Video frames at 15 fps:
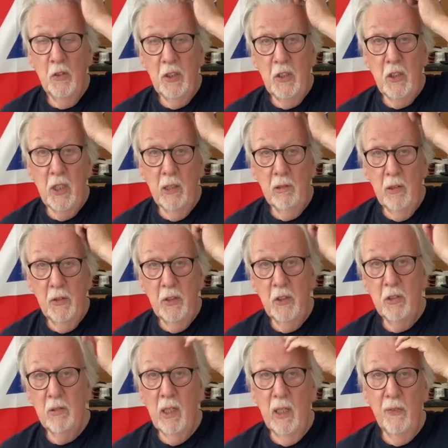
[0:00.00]
Joel the
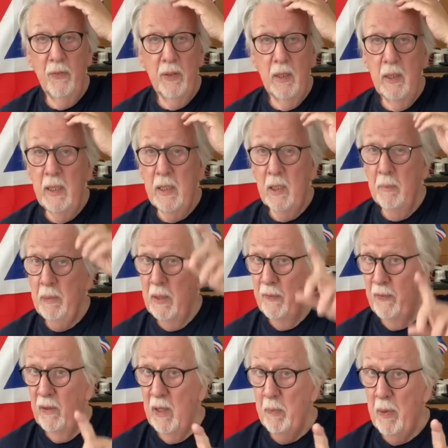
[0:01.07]
giraffe. He can be a
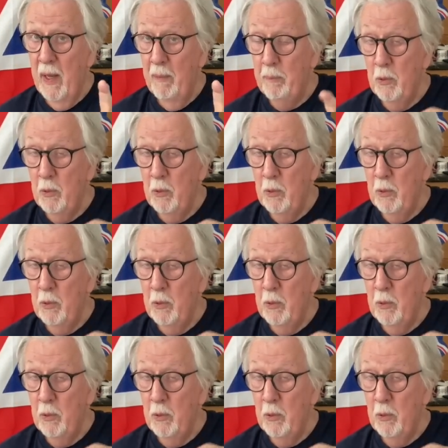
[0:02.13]
very bad